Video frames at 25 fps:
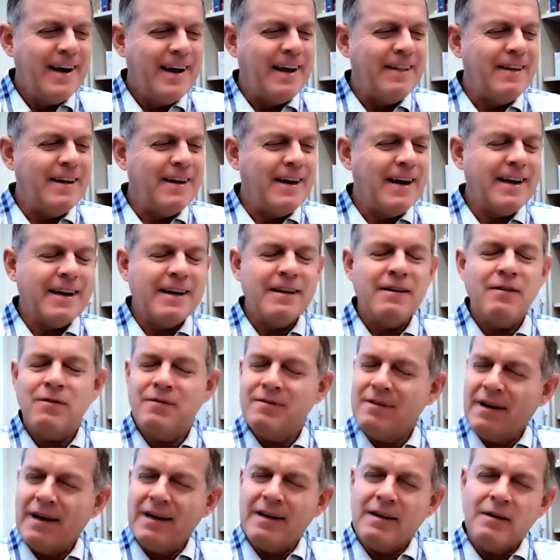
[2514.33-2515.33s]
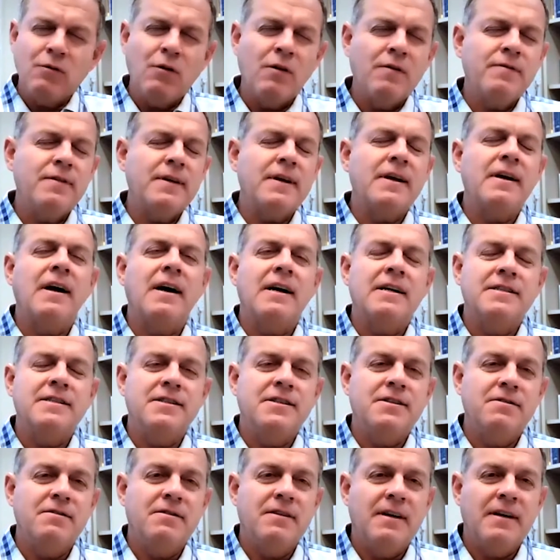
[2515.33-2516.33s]
and then I can hopefully
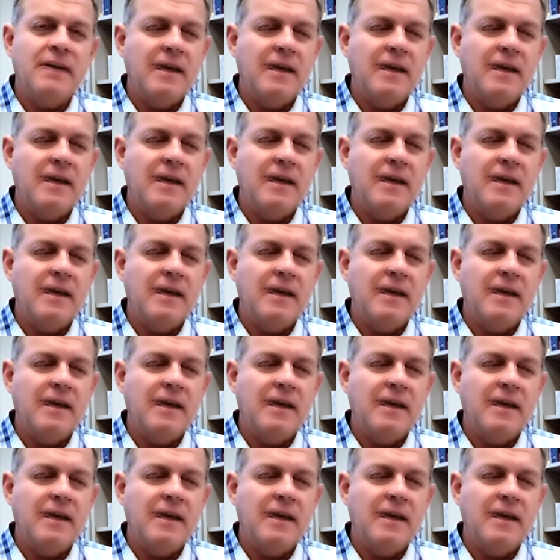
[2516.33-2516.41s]
guide you,